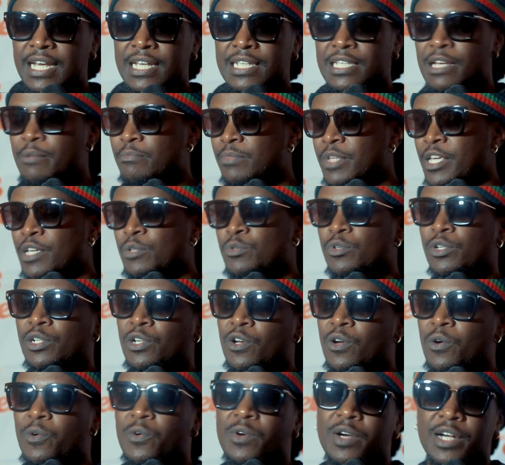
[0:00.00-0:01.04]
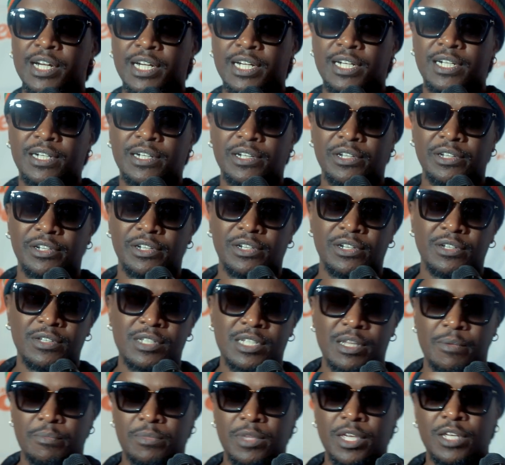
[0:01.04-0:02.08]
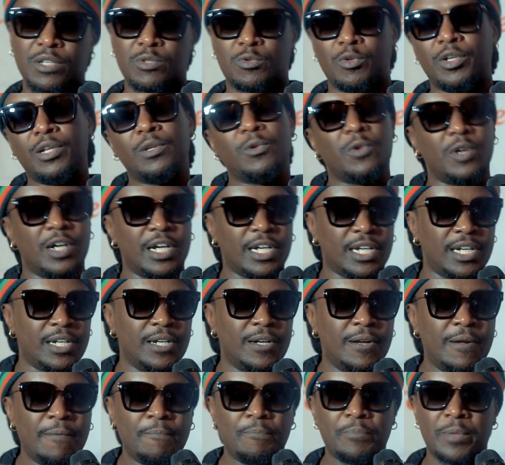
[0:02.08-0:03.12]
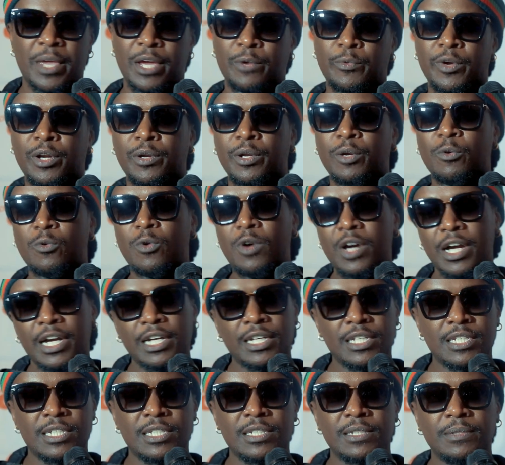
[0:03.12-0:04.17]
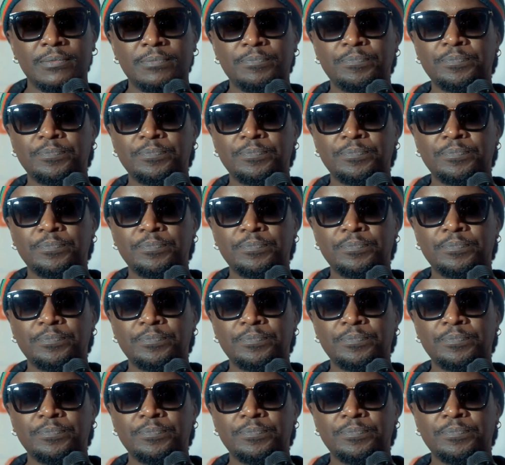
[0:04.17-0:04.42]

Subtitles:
Some things will not work, you know, some things will work. And when it works,